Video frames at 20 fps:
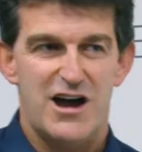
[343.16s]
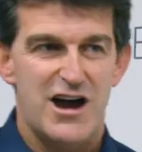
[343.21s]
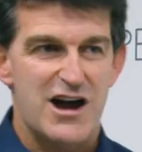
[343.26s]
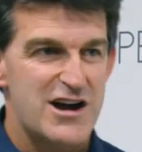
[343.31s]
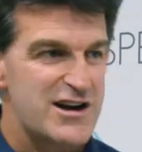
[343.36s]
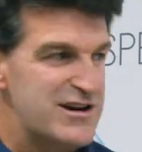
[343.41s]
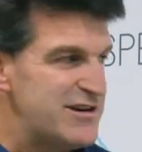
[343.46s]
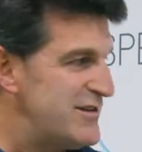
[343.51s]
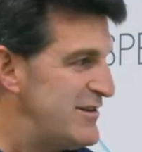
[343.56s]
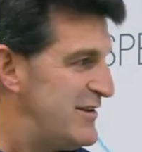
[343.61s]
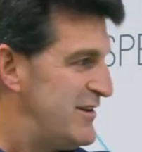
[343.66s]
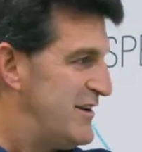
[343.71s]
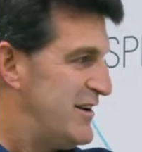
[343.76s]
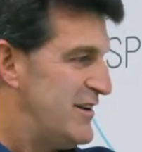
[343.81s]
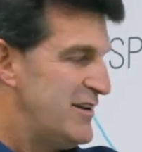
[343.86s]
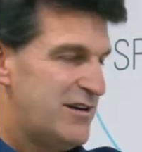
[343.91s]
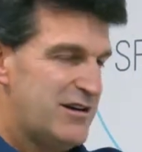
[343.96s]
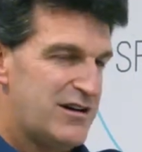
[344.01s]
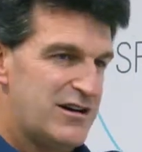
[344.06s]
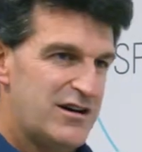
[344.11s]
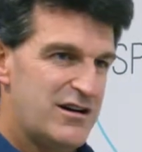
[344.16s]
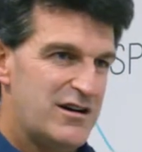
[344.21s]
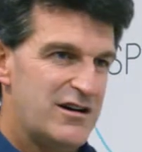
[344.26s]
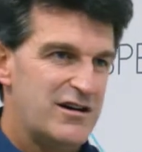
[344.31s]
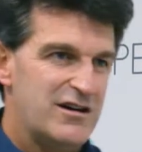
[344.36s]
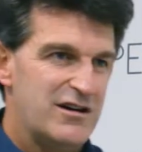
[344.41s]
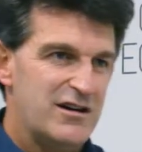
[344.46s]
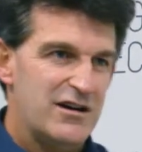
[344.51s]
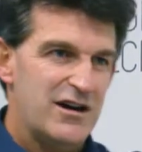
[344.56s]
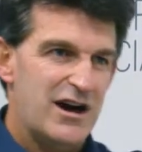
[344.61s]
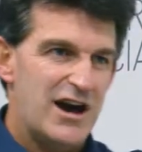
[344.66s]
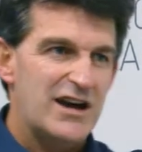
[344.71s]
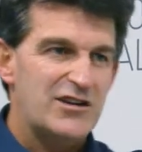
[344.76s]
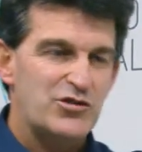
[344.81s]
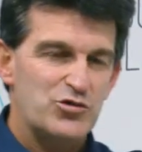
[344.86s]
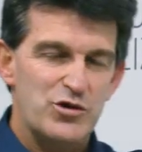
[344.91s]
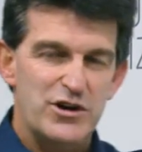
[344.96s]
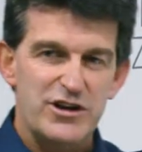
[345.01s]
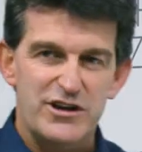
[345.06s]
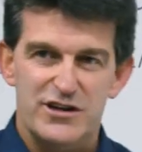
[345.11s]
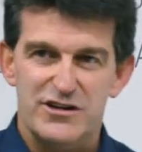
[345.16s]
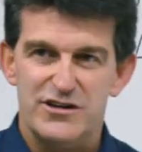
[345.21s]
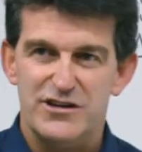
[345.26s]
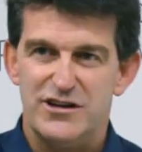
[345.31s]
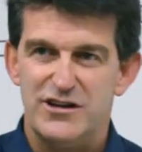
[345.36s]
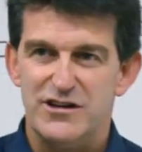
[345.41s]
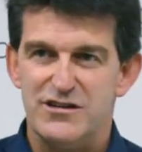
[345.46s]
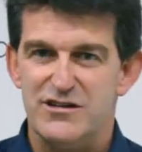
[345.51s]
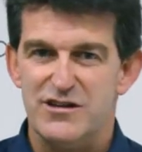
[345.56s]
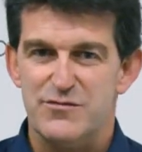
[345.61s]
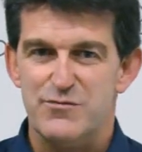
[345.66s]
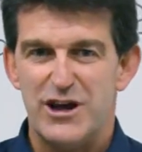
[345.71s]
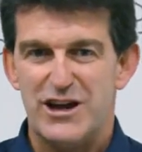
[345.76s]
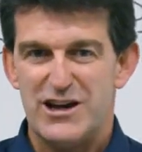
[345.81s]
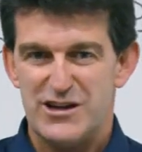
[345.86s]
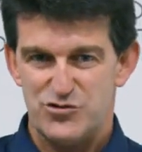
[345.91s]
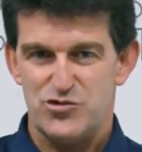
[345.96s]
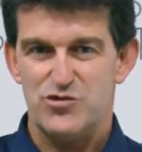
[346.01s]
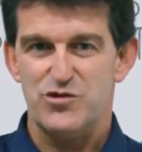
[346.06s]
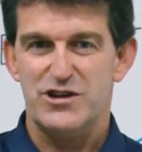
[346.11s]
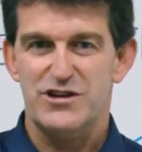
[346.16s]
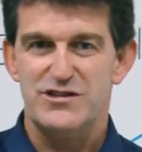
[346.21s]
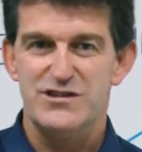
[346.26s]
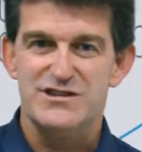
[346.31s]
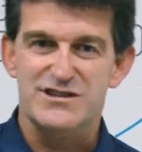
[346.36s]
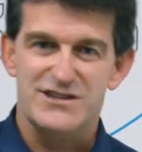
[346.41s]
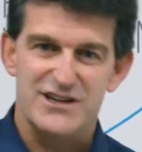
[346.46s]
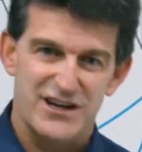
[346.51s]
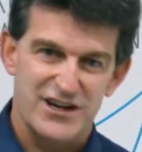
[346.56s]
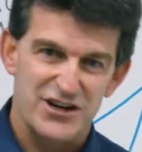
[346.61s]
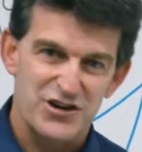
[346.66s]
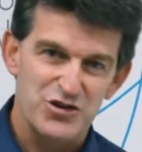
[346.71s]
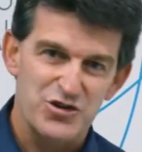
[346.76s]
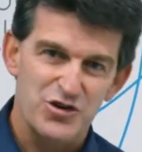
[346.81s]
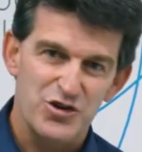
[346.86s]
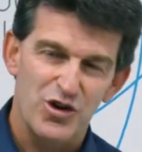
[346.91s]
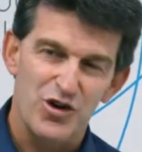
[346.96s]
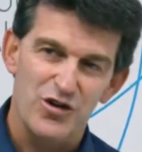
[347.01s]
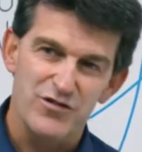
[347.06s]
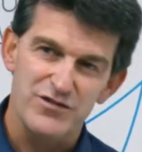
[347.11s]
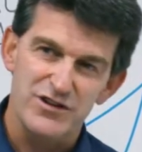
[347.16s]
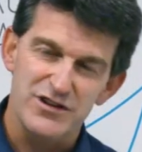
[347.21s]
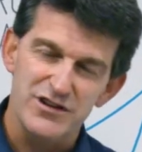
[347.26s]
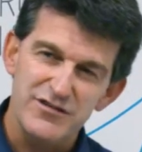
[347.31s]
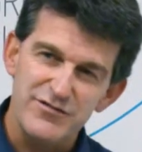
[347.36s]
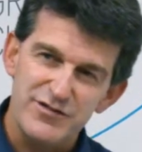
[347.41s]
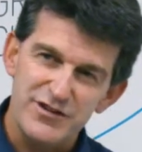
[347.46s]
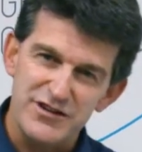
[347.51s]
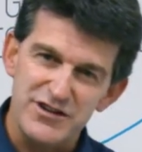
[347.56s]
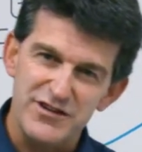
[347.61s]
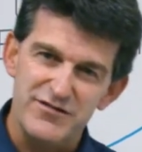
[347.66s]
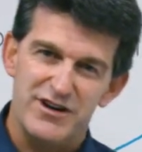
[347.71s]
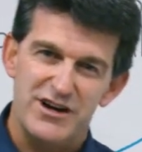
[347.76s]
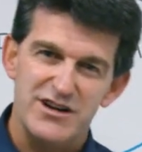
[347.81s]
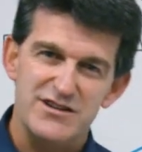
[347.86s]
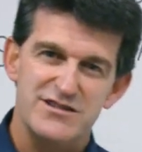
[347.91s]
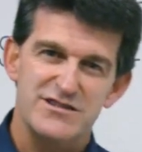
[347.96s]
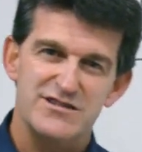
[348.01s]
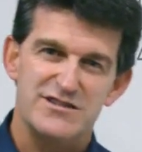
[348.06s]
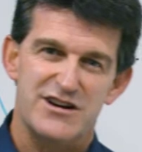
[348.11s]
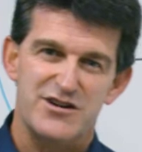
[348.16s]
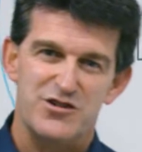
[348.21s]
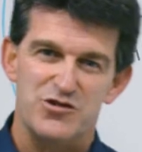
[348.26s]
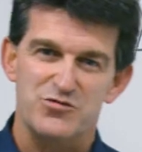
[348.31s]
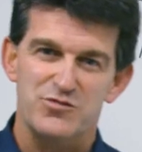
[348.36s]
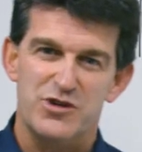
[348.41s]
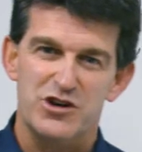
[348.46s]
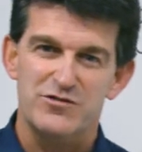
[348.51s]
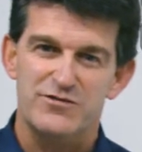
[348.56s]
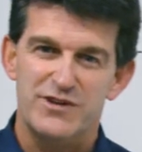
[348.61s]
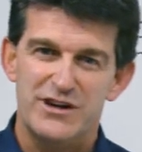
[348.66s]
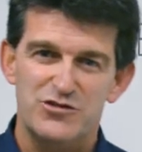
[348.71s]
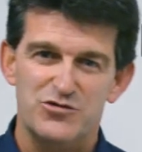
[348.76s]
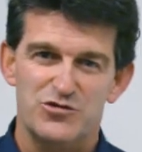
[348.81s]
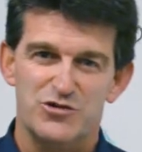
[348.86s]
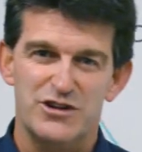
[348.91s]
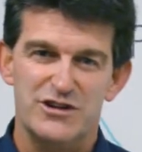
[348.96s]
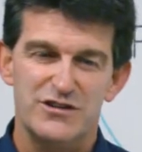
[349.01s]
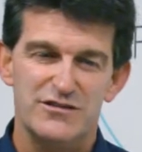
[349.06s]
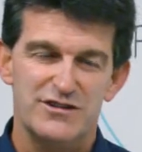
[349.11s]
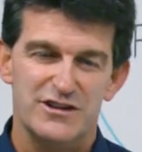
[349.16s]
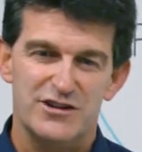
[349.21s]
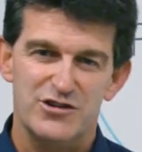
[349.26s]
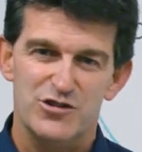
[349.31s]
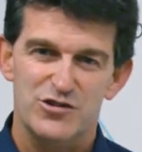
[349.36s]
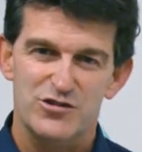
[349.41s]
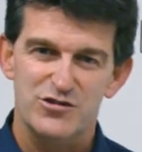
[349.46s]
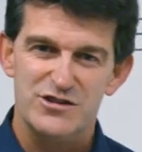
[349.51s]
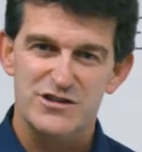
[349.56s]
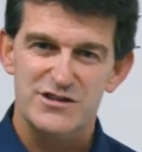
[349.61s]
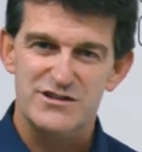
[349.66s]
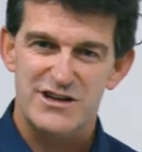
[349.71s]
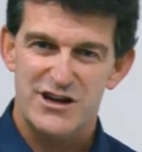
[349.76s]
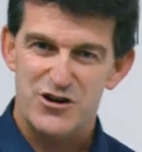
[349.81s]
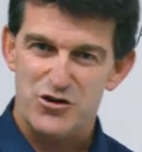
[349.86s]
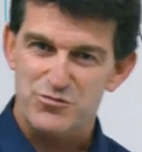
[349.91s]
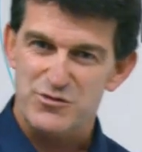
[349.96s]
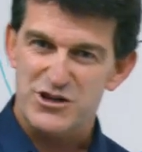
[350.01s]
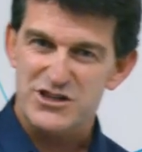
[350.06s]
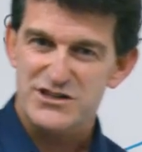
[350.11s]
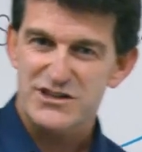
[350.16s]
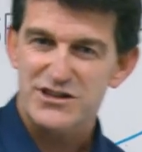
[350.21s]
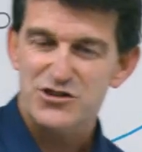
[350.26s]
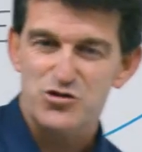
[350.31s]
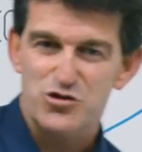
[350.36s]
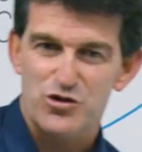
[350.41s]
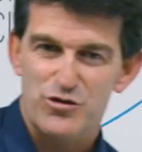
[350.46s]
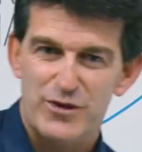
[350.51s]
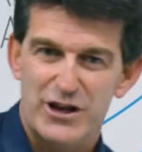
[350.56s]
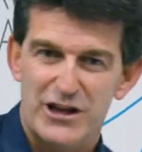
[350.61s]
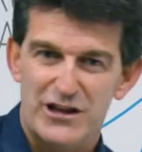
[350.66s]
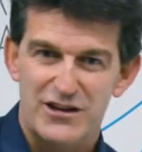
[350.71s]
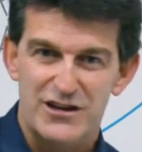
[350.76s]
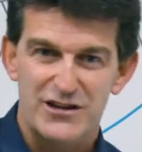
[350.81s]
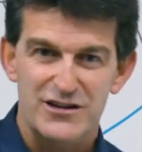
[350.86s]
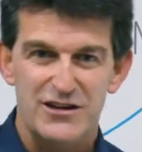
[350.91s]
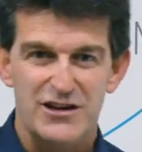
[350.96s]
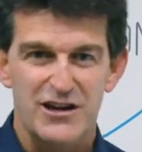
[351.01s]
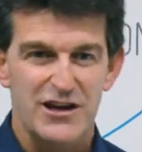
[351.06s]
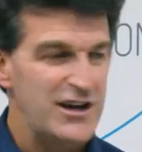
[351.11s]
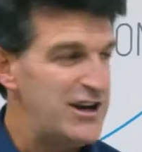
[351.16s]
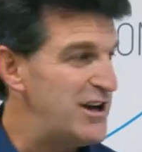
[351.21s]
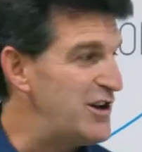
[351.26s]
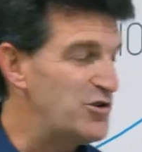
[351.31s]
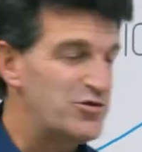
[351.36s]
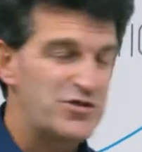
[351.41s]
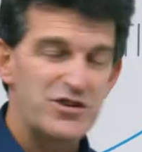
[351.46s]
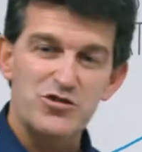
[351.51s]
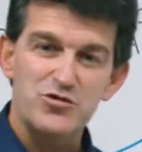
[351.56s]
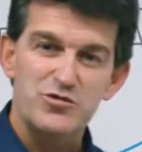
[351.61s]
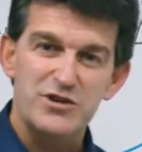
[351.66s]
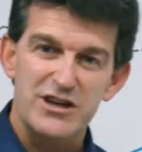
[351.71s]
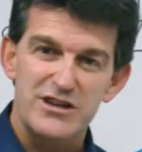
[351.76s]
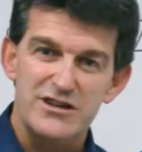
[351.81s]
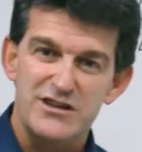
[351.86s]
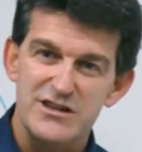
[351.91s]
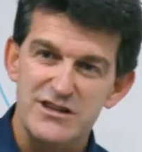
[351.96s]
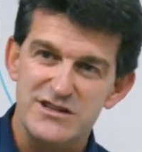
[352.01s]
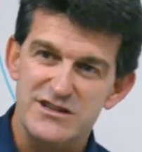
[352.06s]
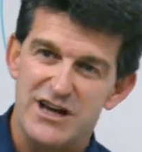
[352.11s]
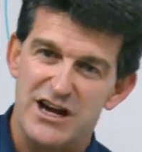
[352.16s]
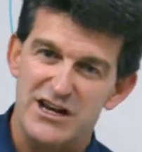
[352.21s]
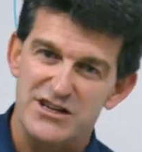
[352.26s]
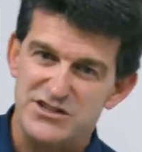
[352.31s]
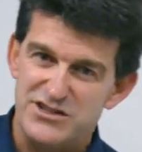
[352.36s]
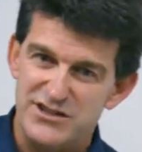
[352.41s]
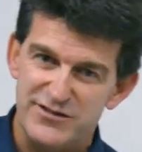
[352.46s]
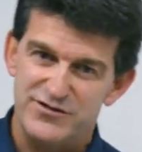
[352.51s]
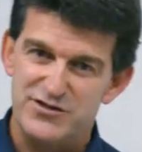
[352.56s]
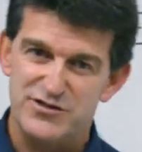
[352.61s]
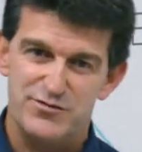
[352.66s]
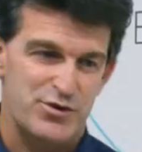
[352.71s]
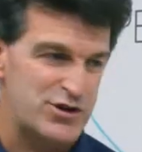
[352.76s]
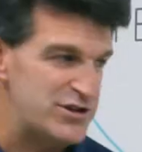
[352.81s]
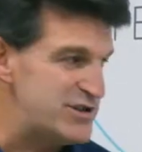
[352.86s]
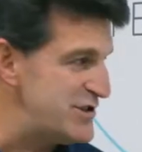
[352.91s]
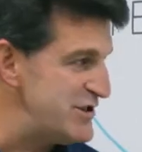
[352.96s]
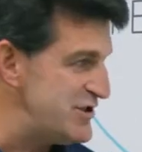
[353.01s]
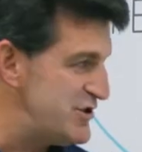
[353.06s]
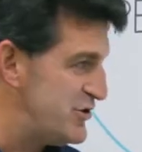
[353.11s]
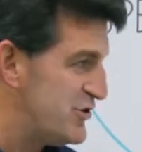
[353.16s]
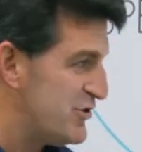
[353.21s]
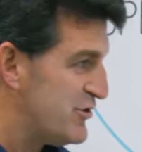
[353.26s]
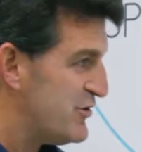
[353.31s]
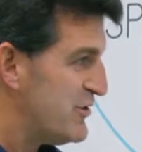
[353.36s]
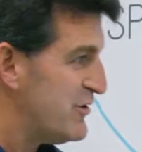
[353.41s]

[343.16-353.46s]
are actuating in the mechatronic design of the different devices around manufacturing technologies, around machine tool building, in order to get this achieved precision.